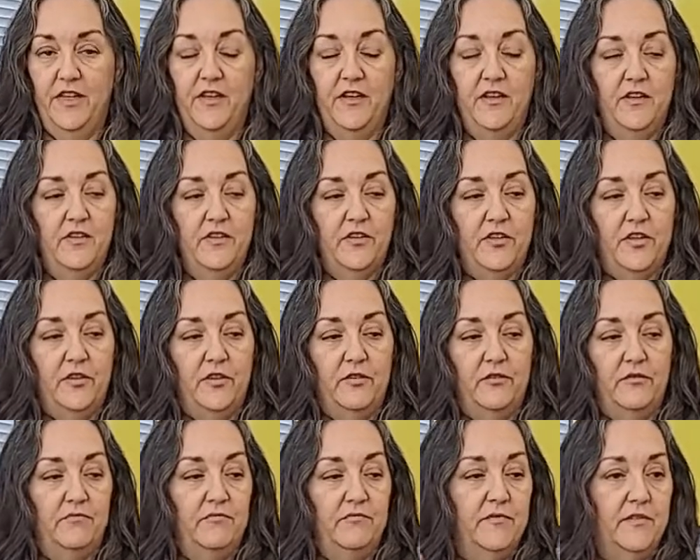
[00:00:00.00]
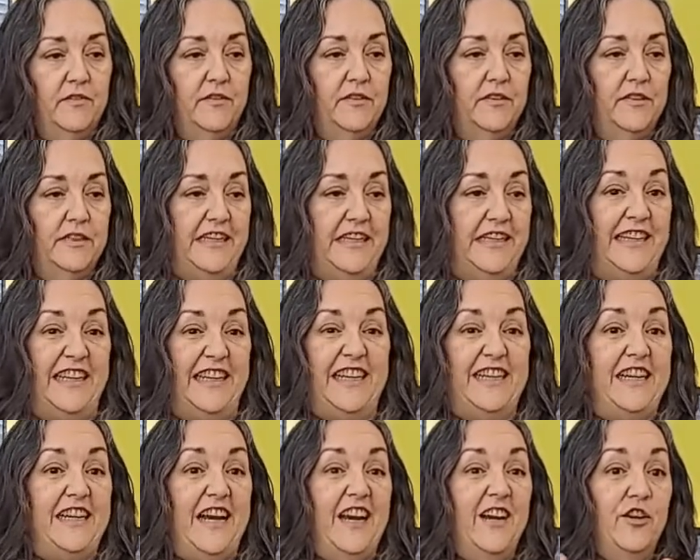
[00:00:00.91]
So in the
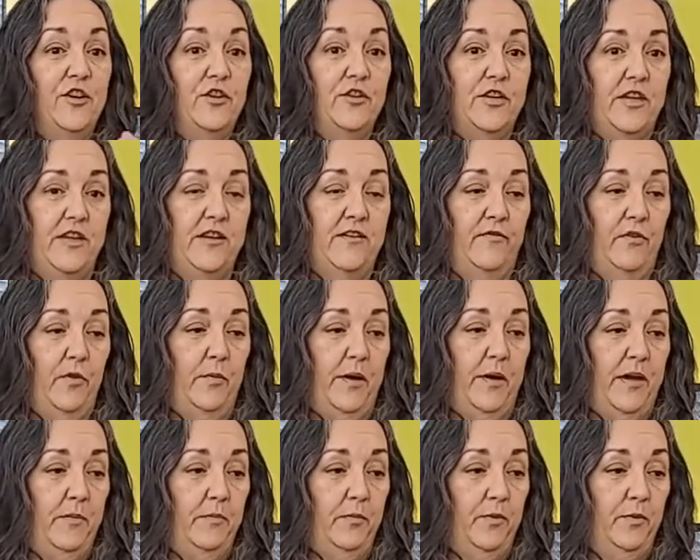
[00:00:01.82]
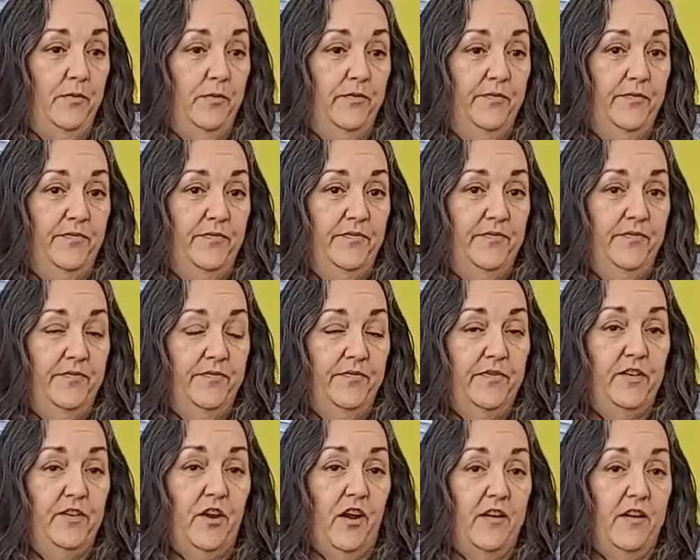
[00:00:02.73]
entirety of the Bible,
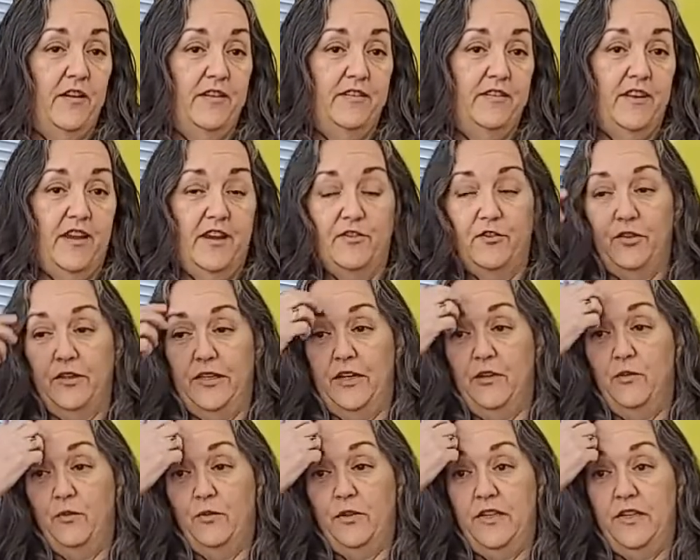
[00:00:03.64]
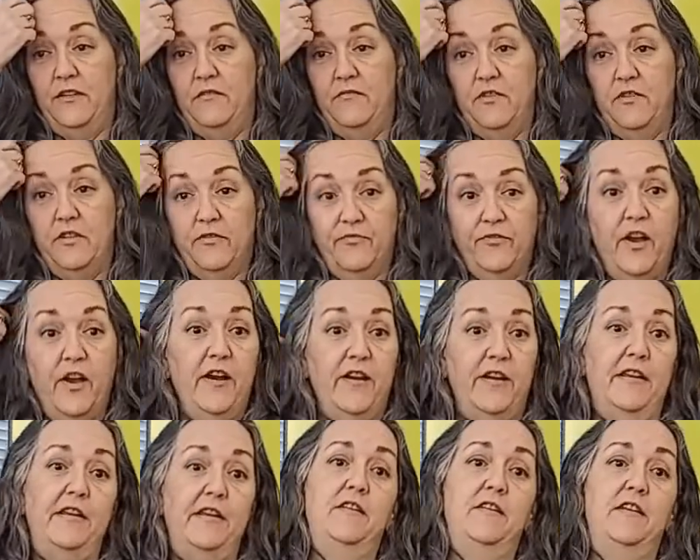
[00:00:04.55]
God is actually only
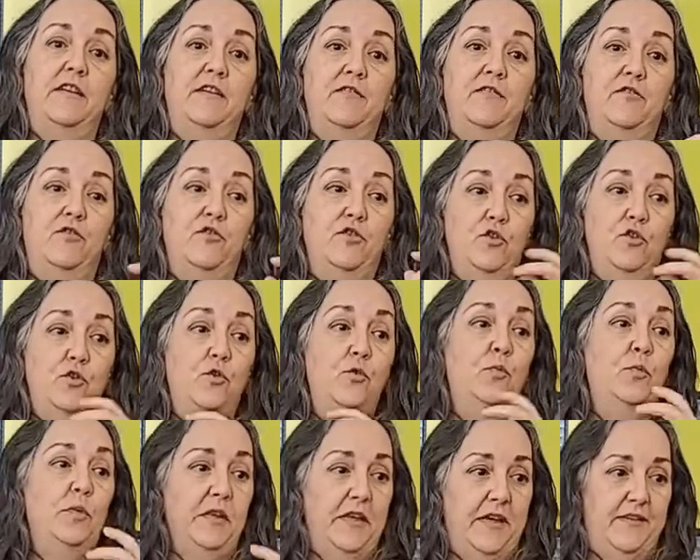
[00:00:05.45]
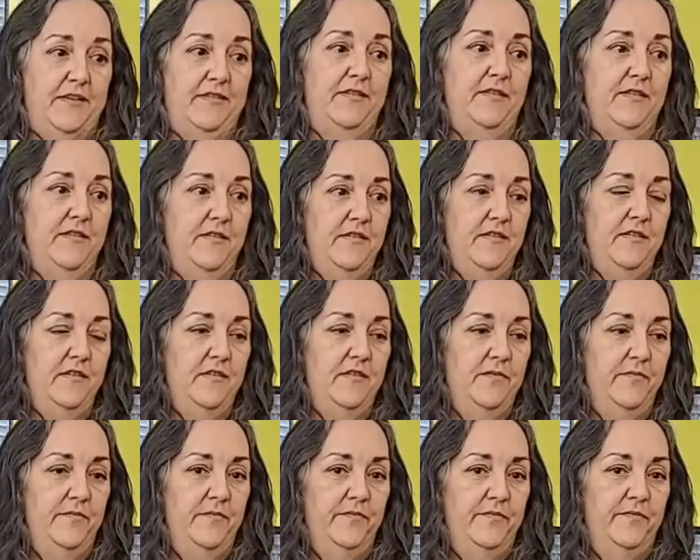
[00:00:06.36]
defined in two
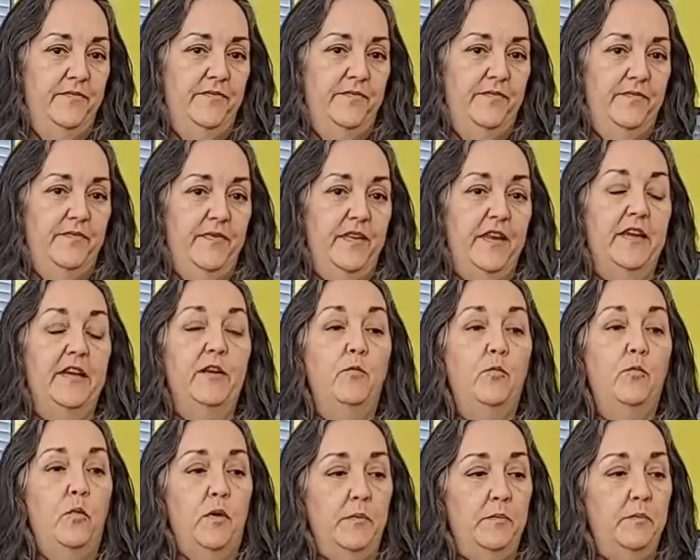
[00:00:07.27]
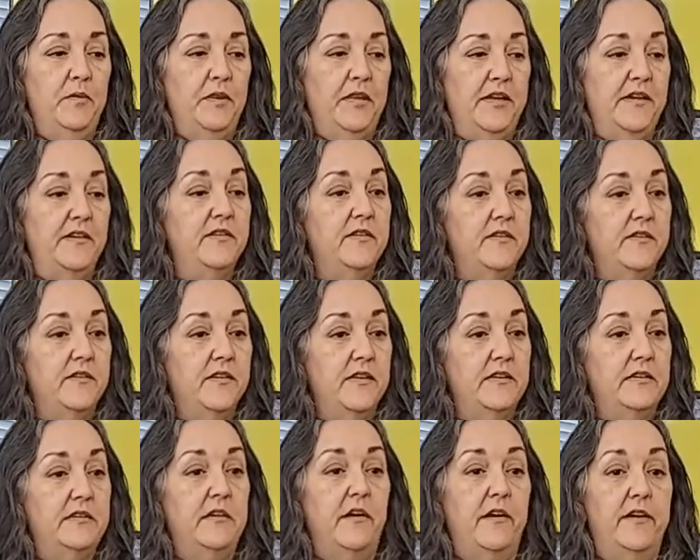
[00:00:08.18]
places. And in one place it
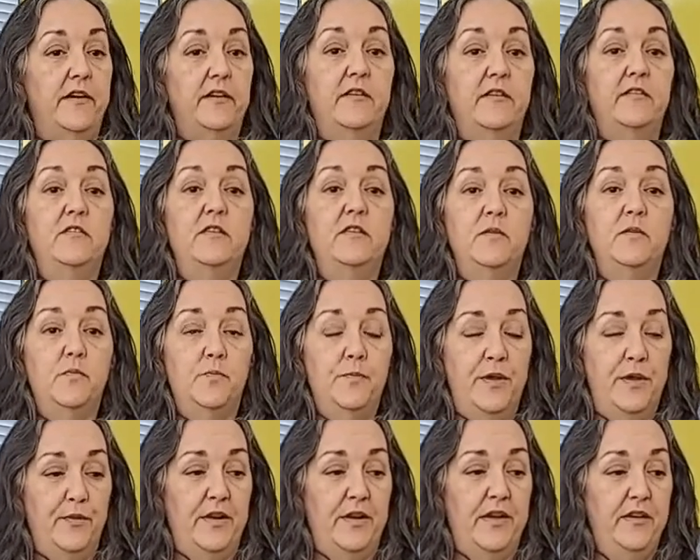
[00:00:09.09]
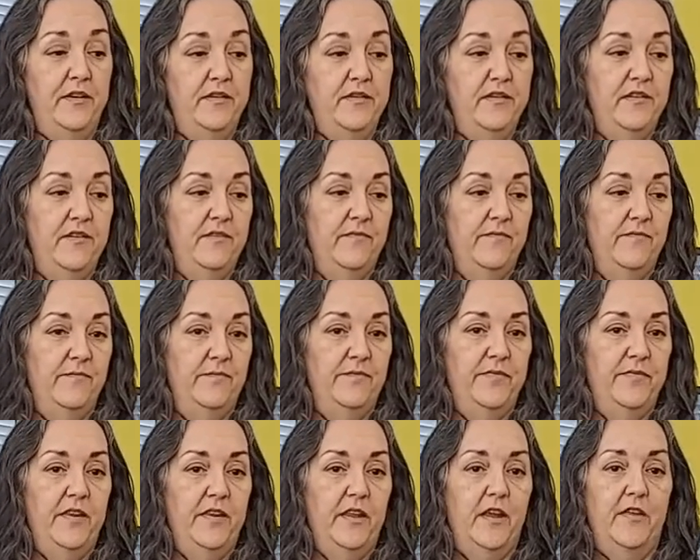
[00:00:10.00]
says God is spirit,
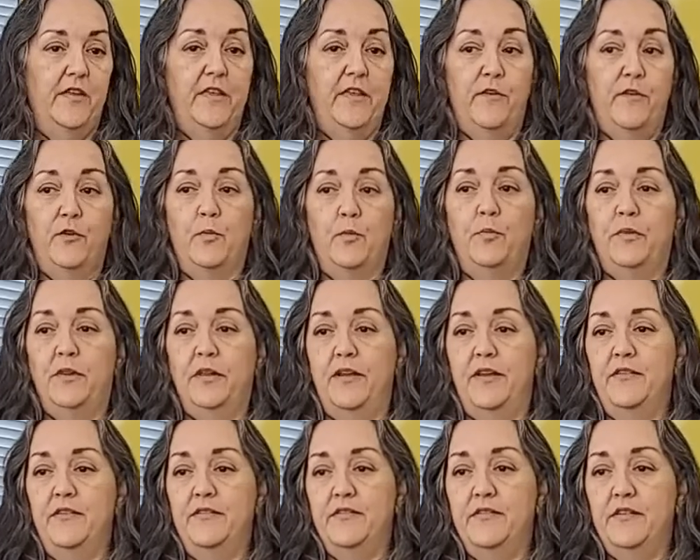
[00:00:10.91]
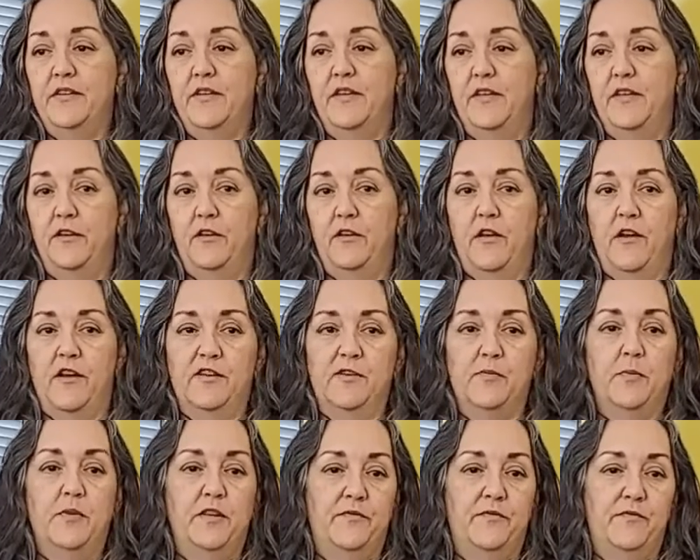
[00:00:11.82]
and the other place in the
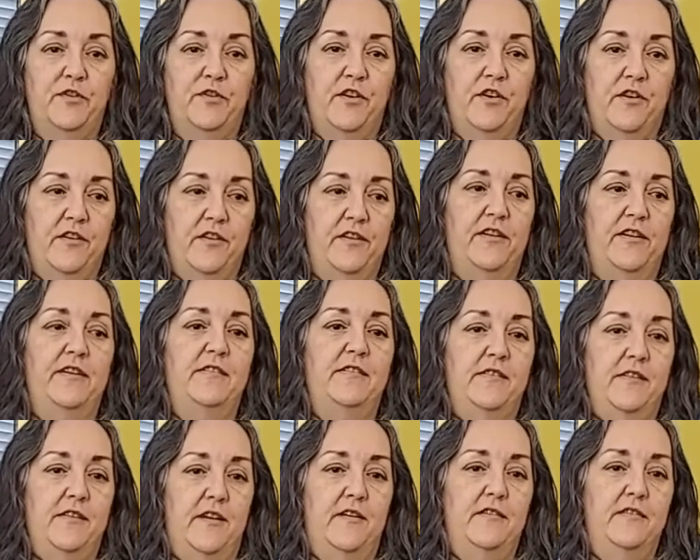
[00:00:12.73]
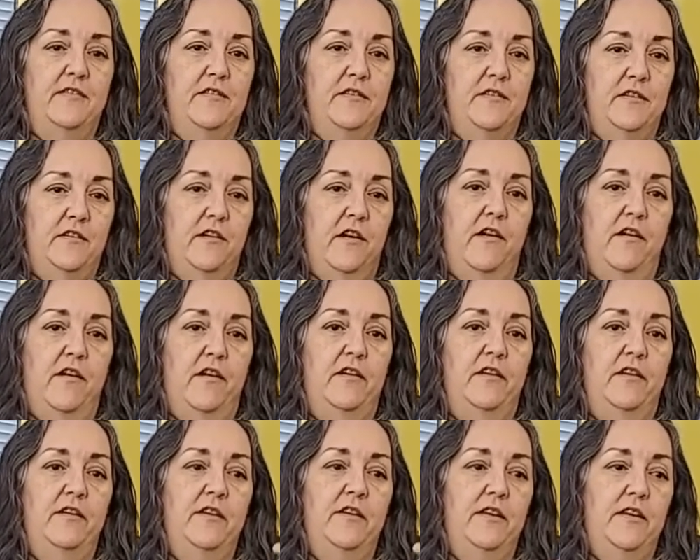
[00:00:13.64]
Gospel of John it says God
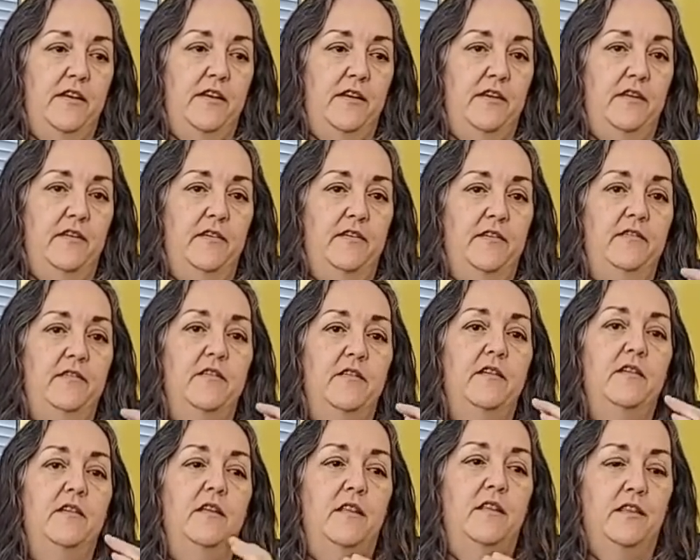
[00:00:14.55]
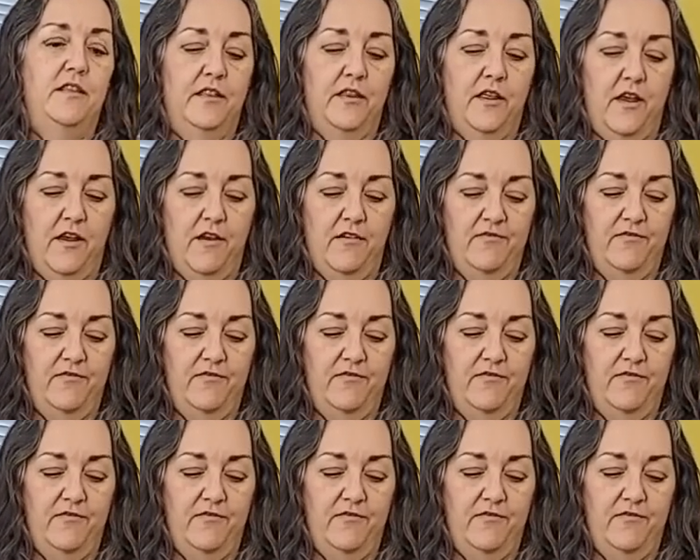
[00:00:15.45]
is love.